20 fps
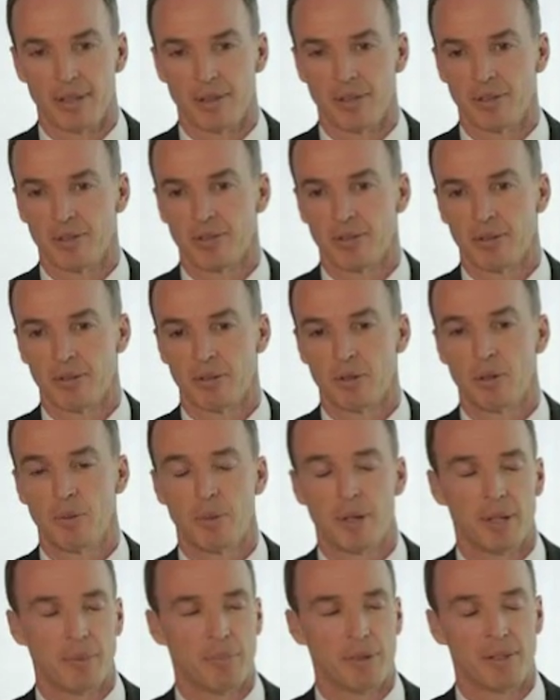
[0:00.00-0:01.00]
There's too
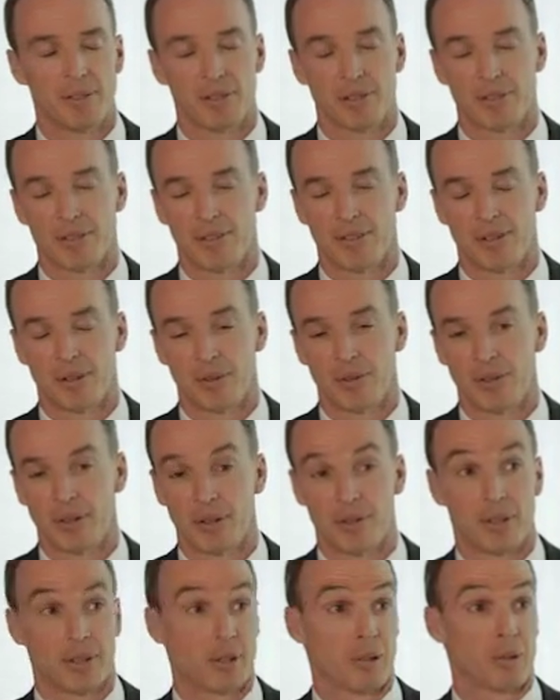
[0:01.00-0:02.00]
many businesses out
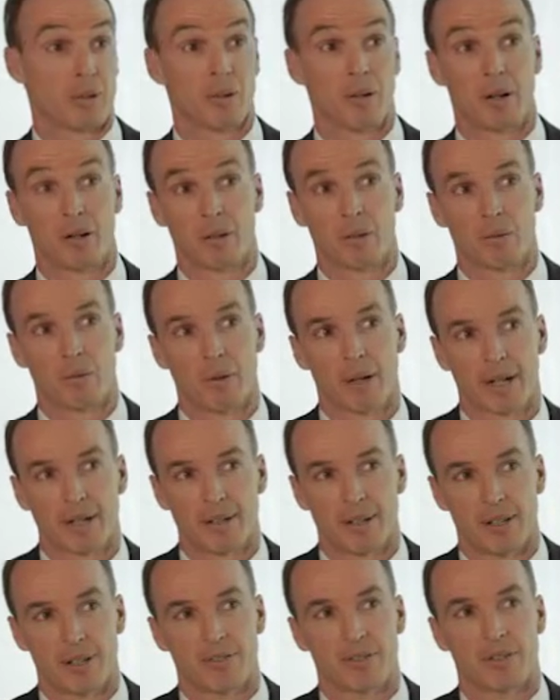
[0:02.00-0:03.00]
there that are
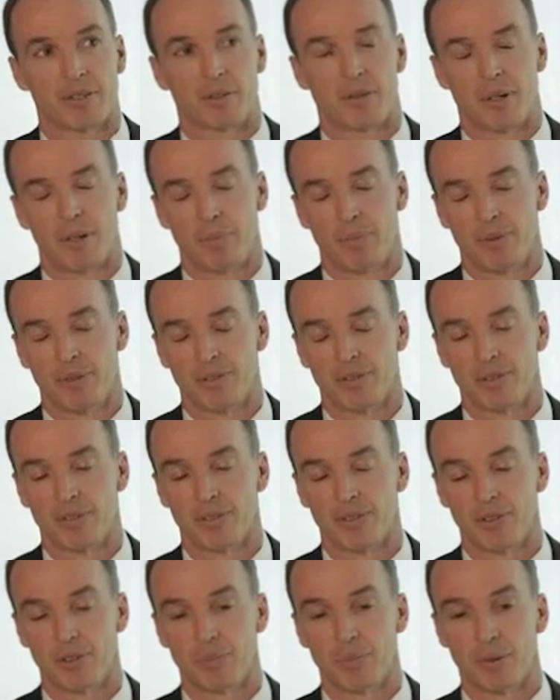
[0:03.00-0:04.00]
recognized as great
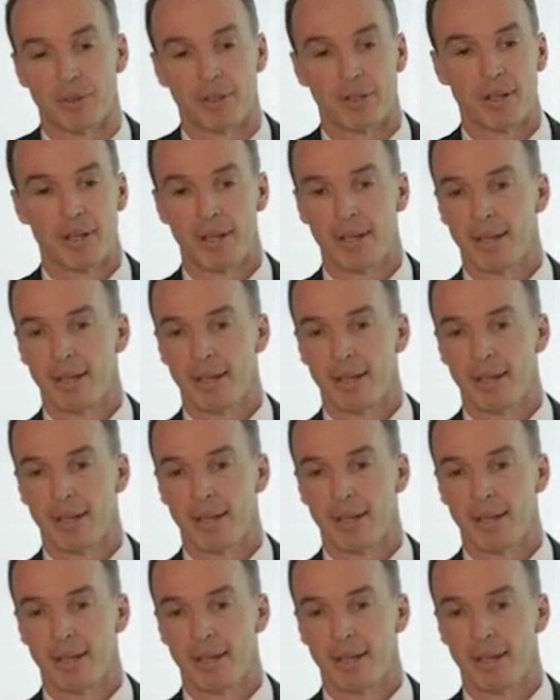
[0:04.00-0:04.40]
businesses, but